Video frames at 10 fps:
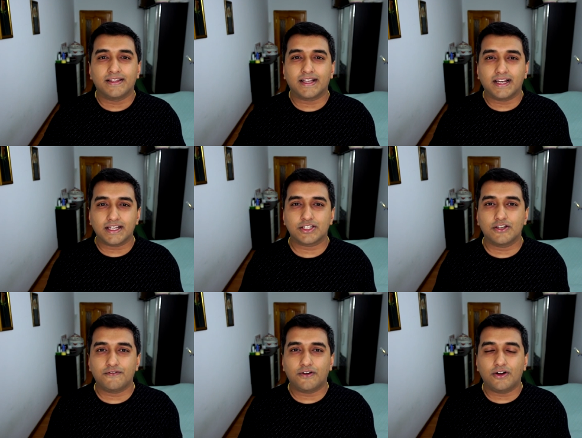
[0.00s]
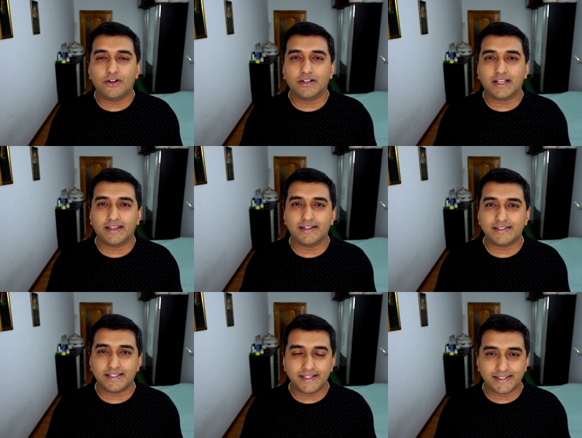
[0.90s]
the collection of all
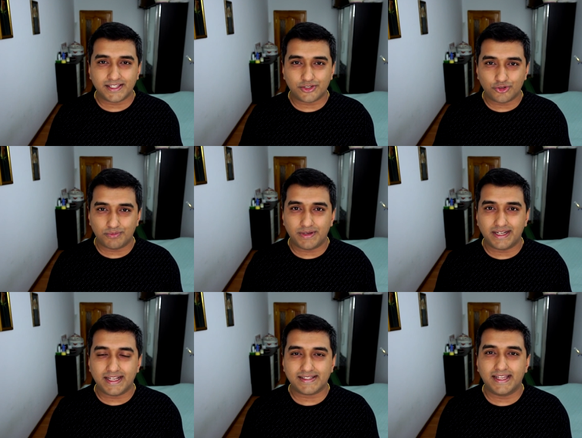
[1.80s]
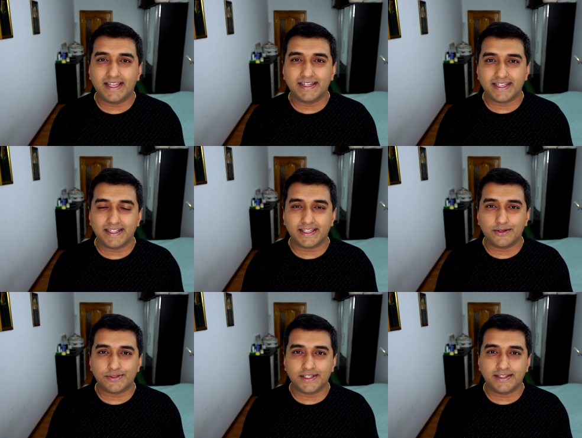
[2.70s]
currencies should be less than
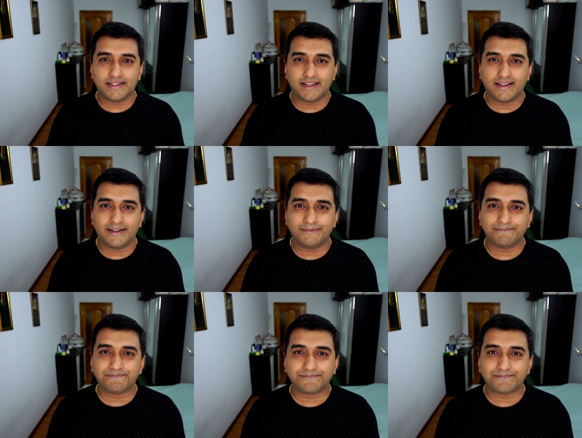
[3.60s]
10,000 um,